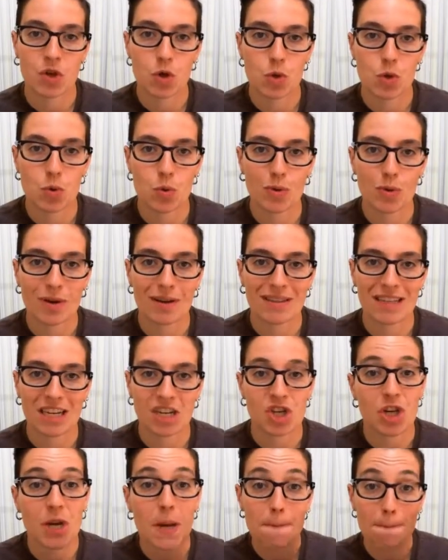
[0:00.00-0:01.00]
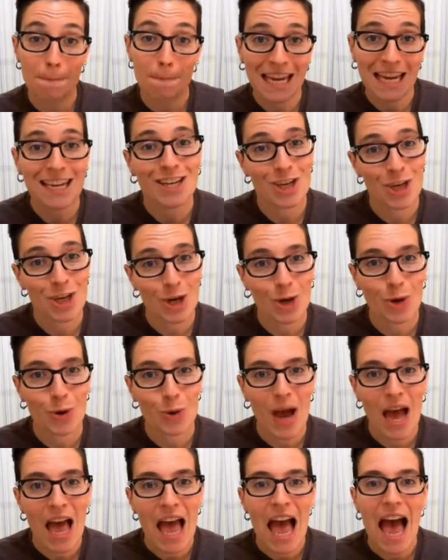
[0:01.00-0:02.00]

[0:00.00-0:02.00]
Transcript: to essentially meet you